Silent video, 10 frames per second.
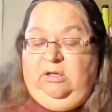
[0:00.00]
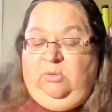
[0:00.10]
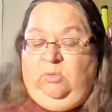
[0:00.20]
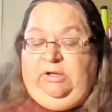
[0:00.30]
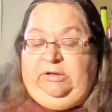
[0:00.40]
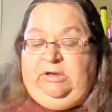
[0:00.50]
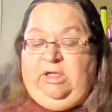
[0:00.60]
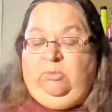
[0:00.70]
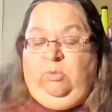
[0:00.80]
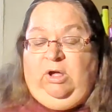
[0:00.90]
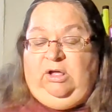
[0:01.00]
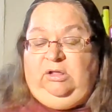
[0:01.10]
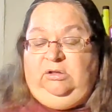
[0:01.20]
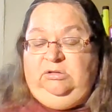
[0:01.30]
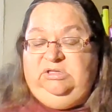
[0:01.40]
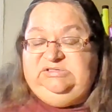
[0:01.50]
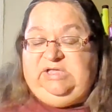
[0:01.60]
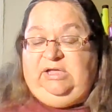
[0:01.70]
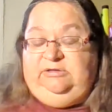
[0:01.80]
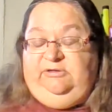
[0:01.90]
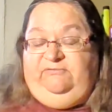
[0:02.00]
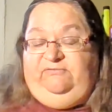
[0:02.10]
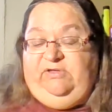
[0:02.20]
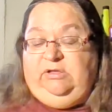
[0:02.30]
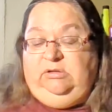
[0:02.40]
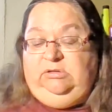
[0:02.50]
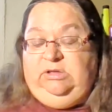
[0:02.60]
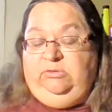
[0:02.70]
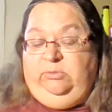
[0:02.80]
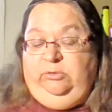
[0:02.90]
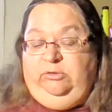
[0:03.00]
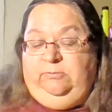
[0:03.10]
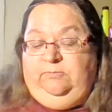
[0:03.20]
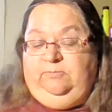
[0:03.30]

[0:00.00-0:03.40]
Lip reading: one, and while silence fell in the room.